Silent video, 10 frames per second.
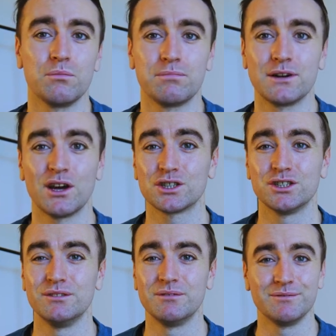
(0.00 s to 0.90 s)

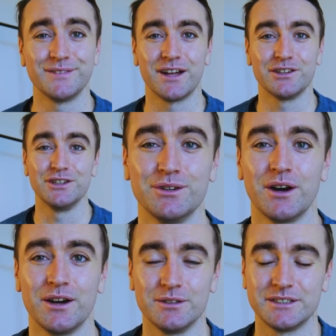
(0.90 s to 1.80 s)
production value,
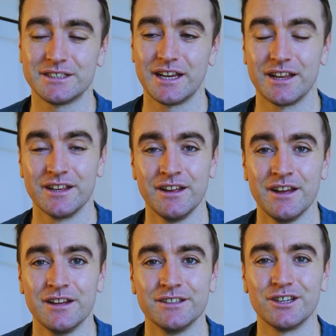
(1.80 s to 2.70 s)
I would say.
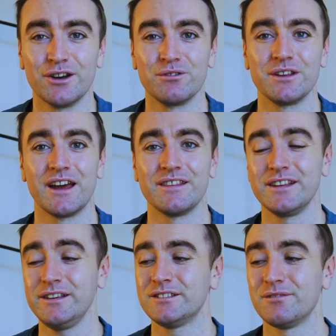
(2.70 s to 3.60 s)
So yeah,
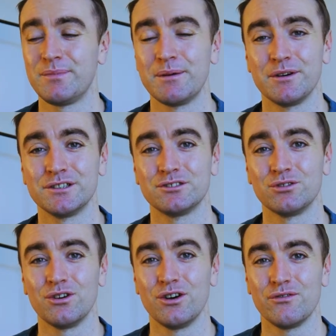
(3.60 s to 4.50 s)
these have been my
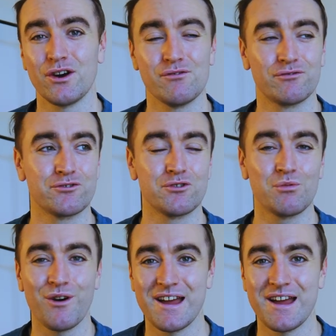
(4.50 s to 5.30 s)
sort of overall what